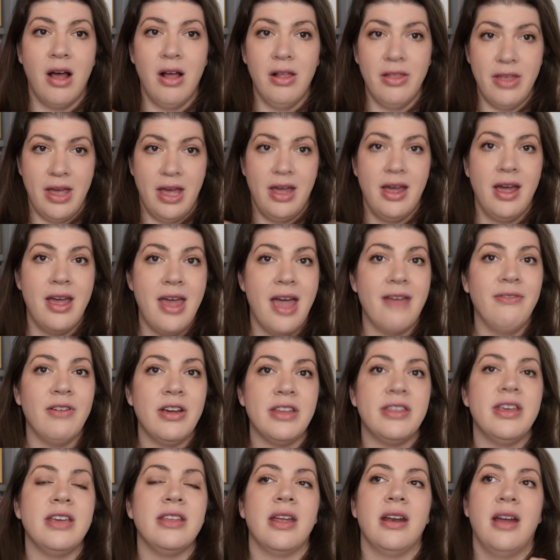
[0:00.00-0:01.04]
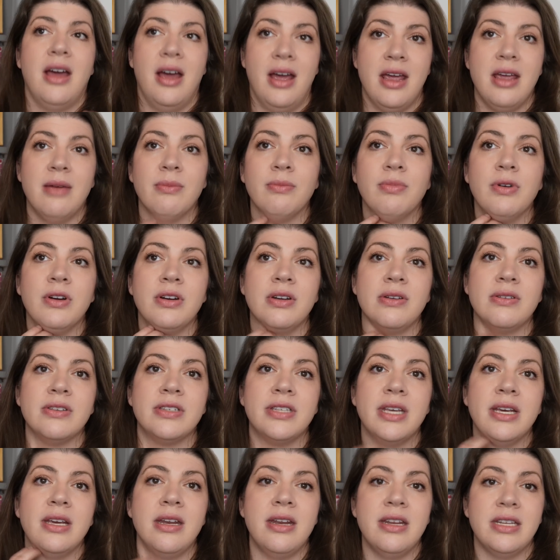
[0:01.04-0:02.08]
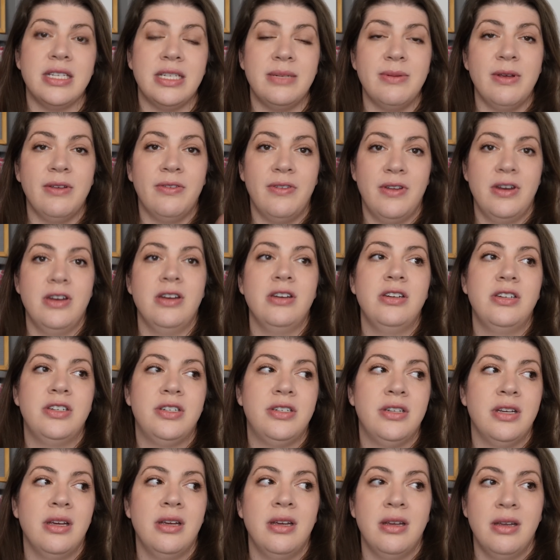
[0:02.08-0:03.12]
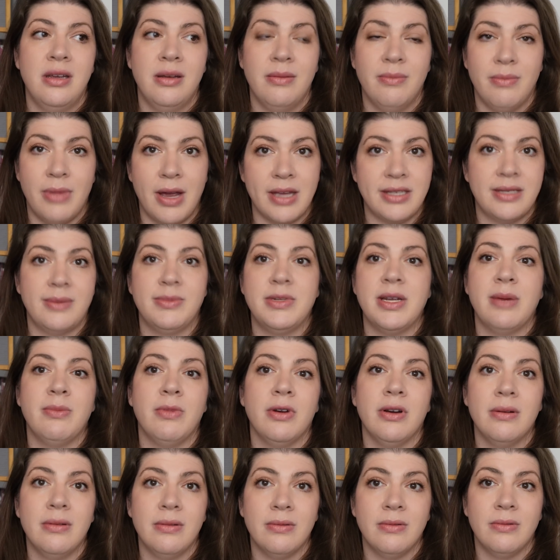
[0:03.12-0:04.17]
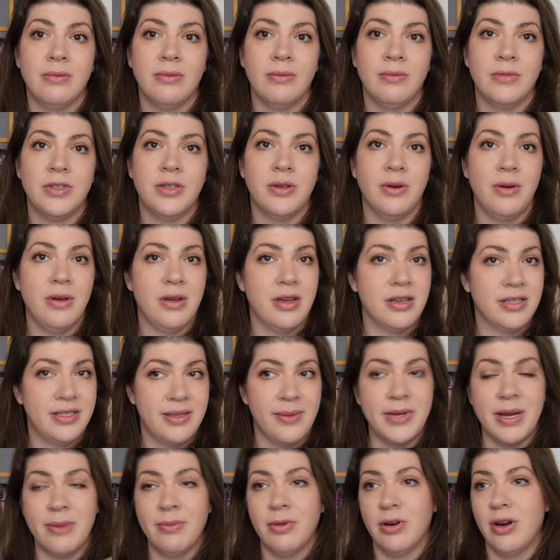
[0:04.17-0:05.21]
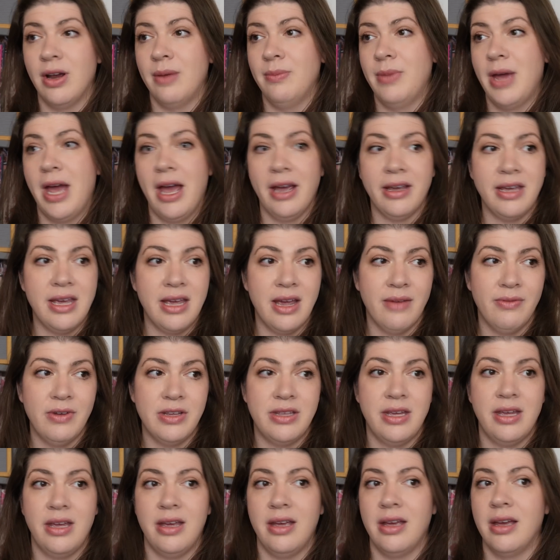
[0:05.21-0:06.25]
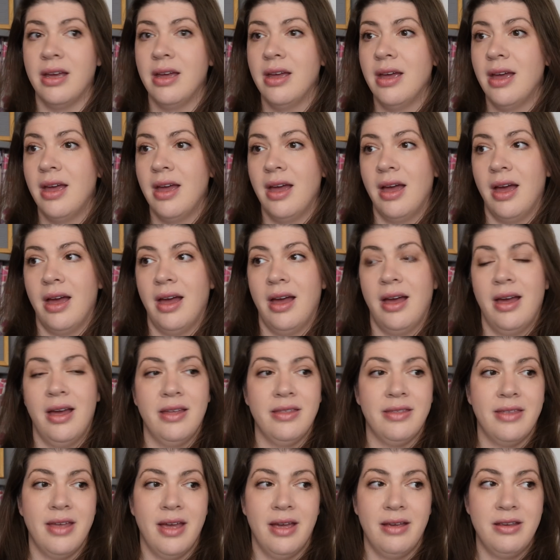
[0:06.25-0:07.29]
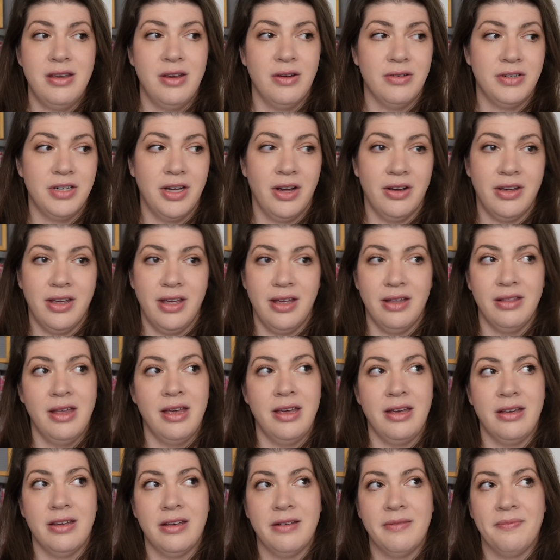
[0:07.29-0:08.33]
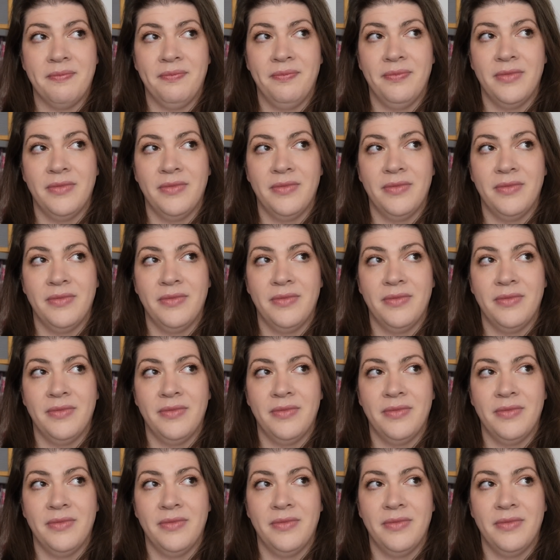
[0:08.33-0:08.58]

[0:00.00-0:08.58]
that, everything that I am producing, it needs to be finished by September. So, because September, I'm packing everything, that you're talking like